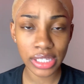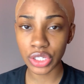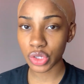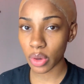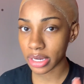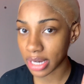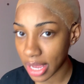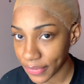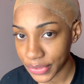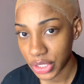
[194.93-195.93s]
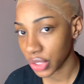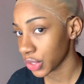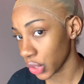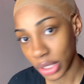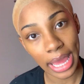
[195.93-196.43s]
do enough till
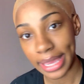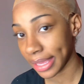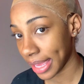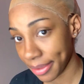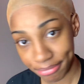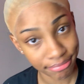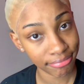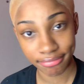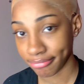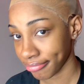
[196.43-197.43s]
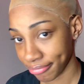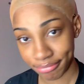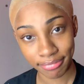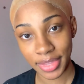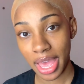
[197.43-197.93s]
you're liking.
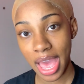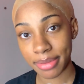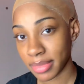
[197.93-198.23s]
Okay.